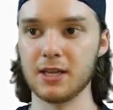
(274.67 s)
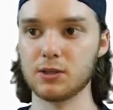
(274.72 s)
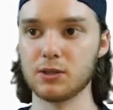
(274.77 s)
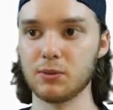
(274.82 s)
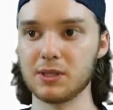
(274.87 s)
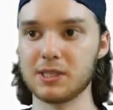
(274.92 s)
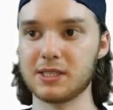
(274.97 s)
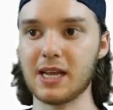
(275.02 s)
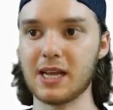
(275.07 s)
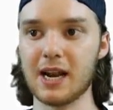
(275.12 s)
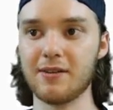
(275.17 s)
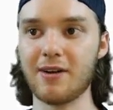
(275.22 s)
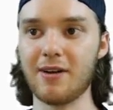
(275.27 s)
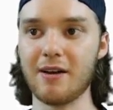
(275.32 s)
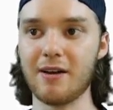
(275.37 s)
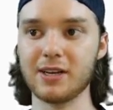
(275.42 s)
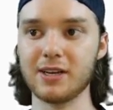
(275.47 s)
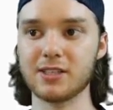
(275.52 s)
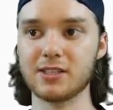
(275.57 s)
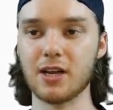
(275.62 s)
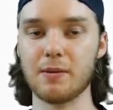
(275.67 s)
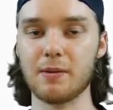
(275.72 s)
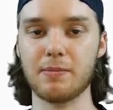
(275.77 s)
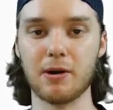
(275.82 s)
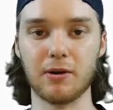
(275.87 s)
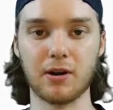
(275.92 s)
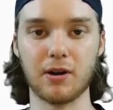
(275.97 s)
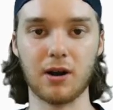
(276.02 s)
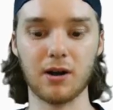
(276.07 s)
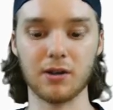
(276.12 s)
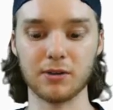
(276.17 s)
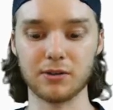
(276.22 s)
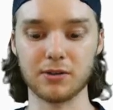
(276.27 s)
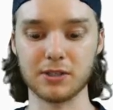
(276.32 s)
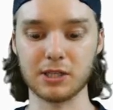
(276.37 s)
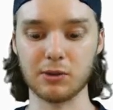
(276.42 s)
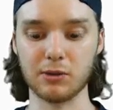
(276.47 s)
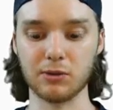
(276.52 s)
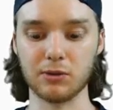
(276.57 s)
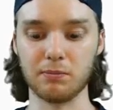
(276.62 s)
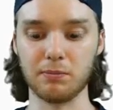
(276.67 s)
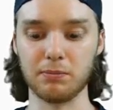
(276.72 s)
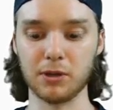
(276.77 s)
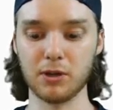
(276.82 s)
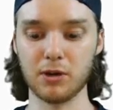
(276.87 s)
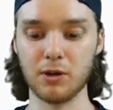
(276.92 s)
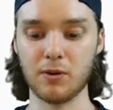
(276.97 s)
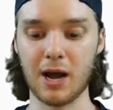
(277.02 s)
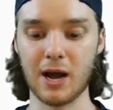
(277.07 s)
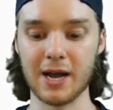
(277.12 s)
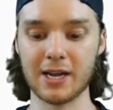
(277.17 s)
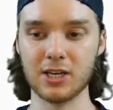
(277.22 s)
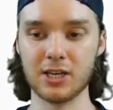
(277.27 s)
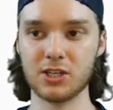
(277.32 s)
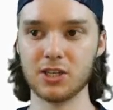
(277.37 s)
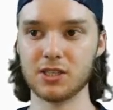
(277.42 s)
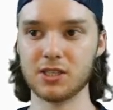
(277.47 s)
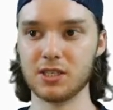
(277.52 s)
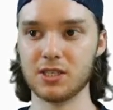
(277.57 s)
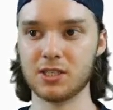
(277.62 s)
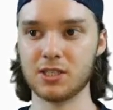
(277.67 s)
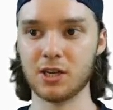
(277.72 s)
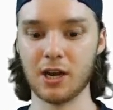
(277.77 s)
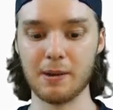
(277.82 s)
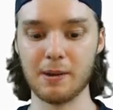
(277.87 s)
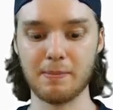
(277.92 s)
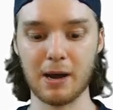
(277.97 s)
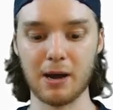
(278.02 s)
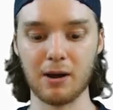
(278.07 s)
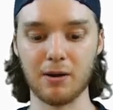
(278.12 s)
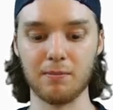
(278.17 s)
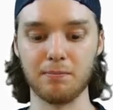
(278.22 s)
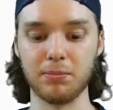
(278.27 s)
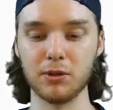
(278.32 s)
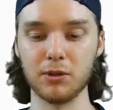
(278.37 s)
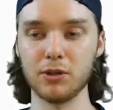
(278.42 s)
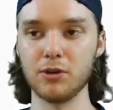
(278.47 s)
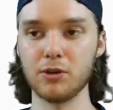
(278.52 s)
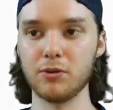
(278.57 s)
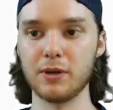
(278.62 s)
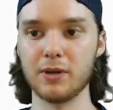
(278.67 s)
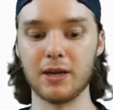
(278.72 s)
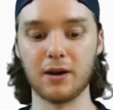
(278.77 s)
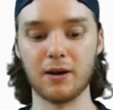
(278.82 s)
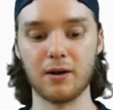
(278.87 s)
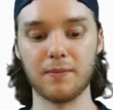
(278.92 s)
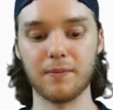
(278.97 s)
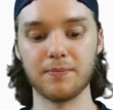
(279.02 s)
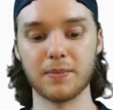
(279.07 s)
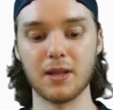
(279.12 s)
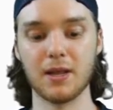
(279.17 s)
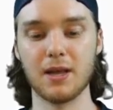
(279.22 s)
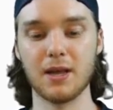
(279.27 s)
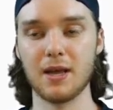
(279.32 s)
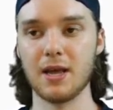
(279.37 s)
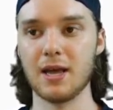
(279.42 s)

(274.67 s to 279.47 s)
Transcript: So instead of having to type out color is equal to blue, I could just type out blue here,